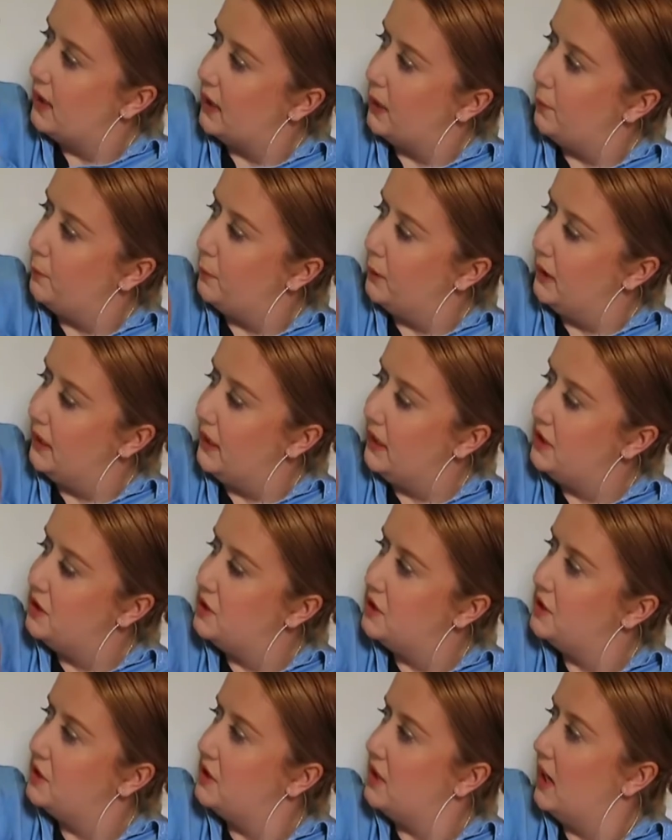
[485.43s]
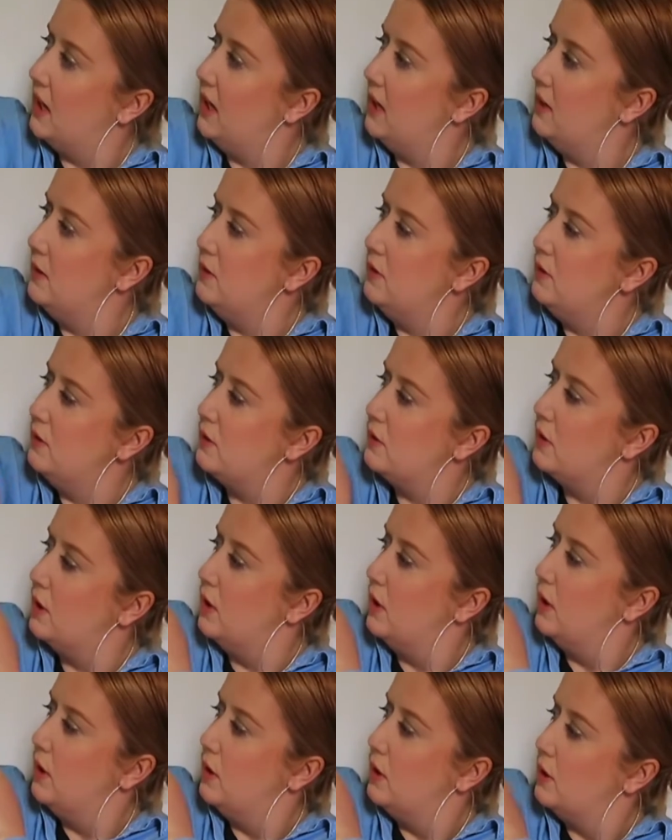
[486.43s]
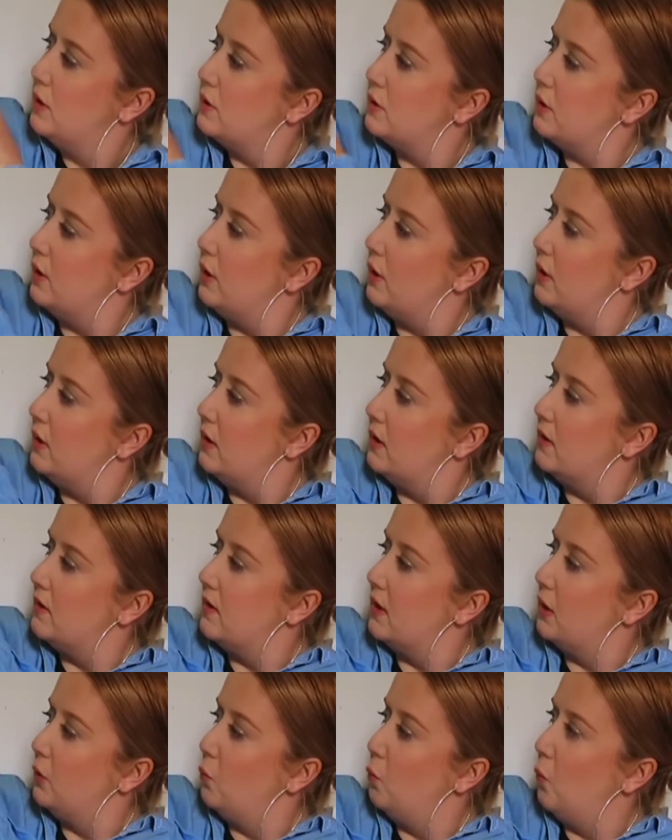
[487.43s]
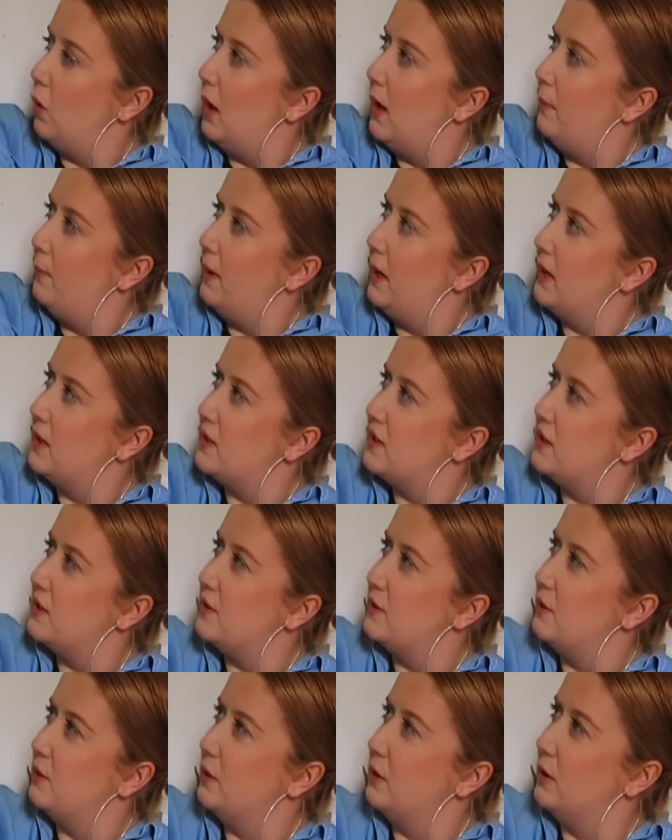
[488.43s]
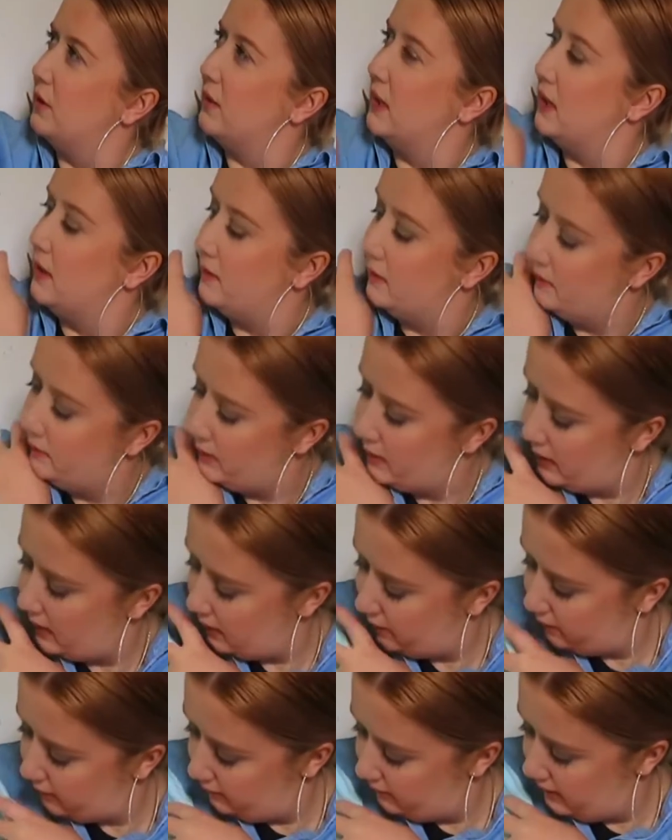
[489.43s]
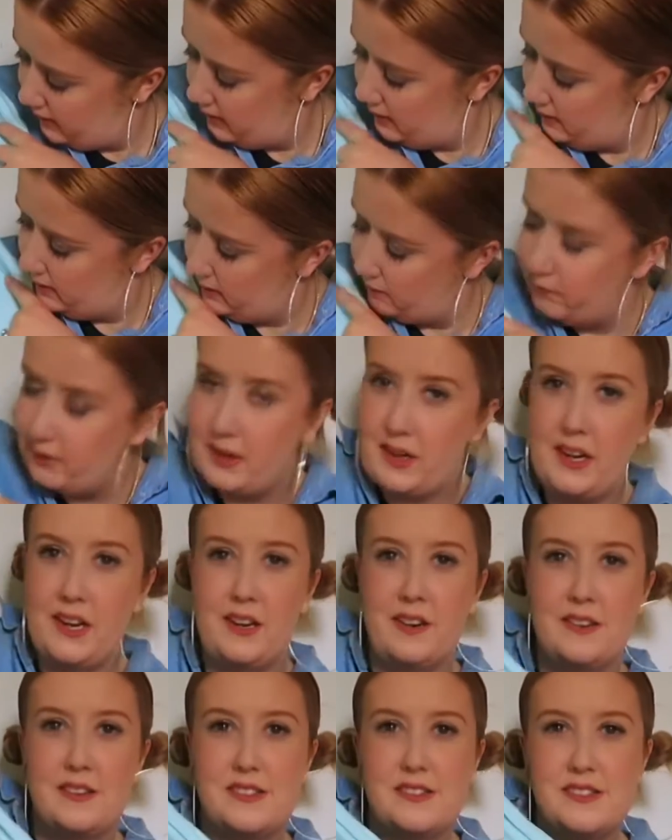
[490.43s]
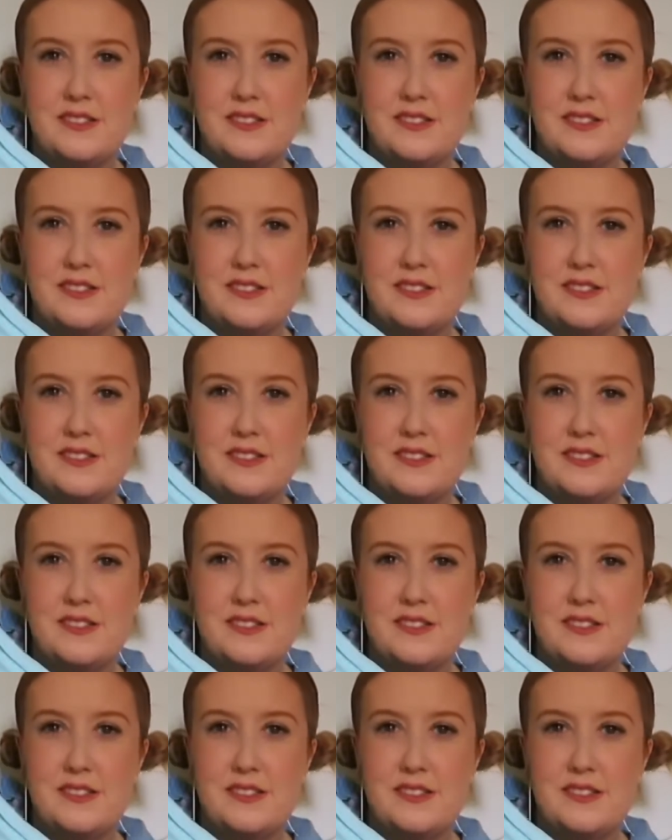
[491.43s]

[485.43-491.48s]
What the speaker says: like bleach stains, so there's like white patches all around everywhere, if you can